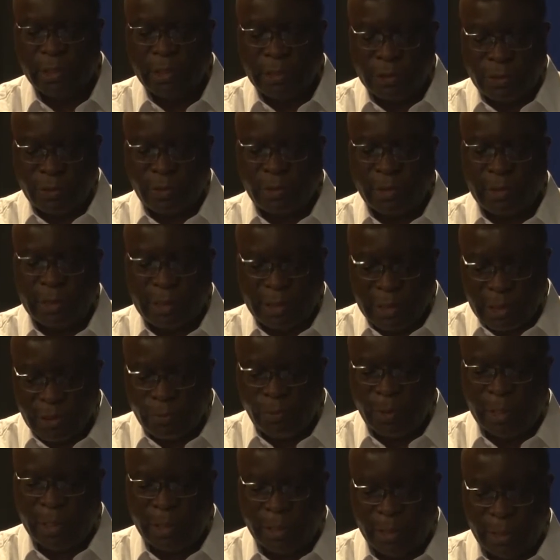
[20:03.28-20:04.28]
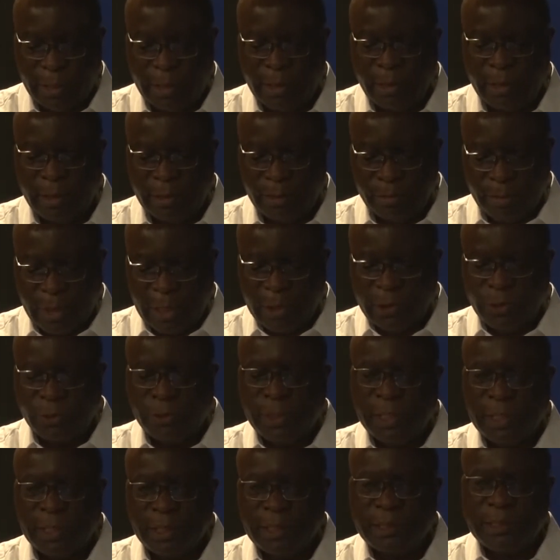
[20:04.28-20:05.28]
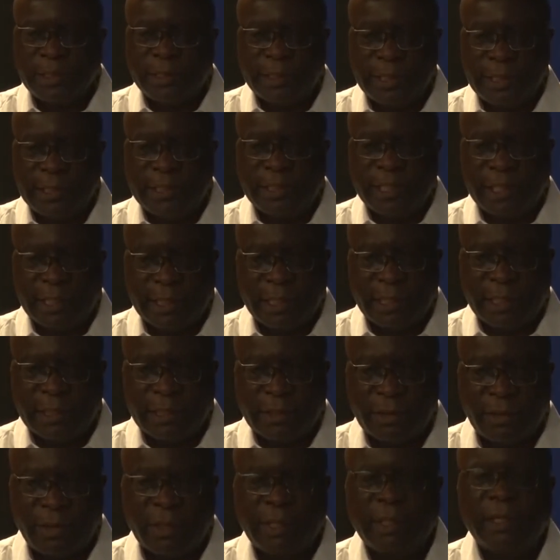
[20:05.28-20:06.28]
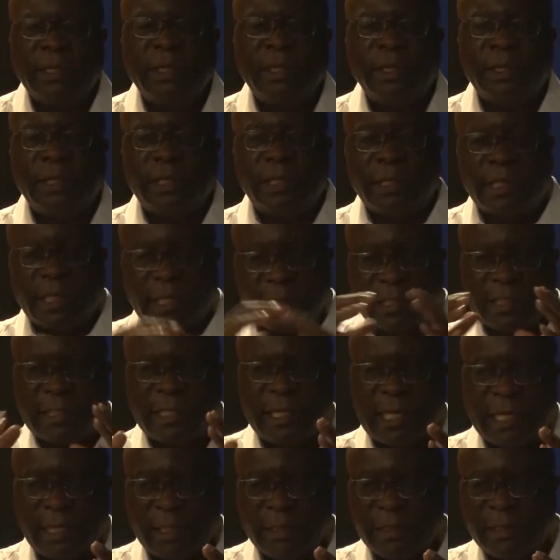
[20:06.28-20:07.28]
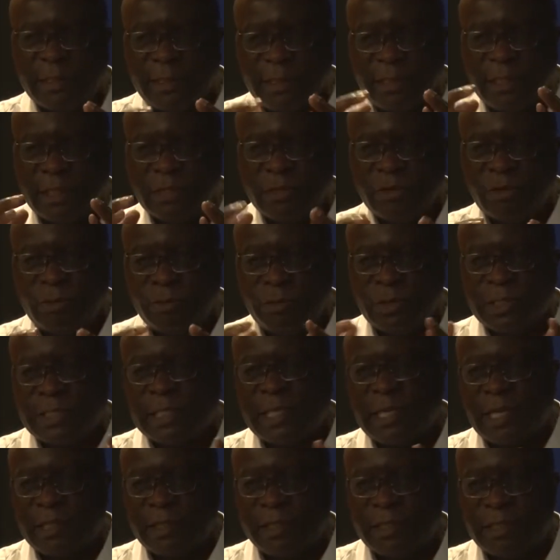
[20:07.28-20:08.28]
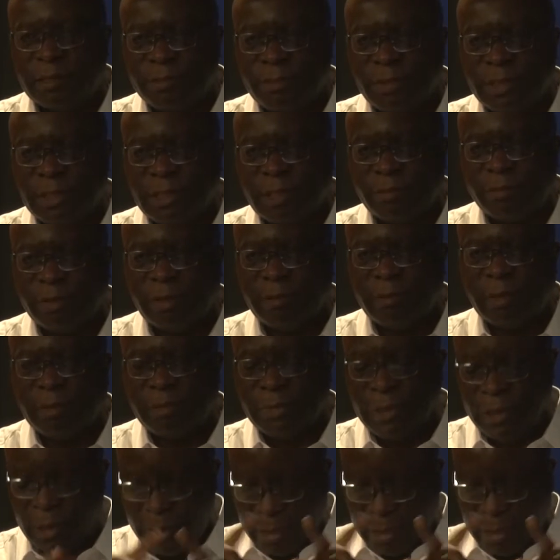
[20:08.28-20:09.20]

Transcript: So this way, by doing this diligently and so on, that sludge, there's no more sludge disposal problem.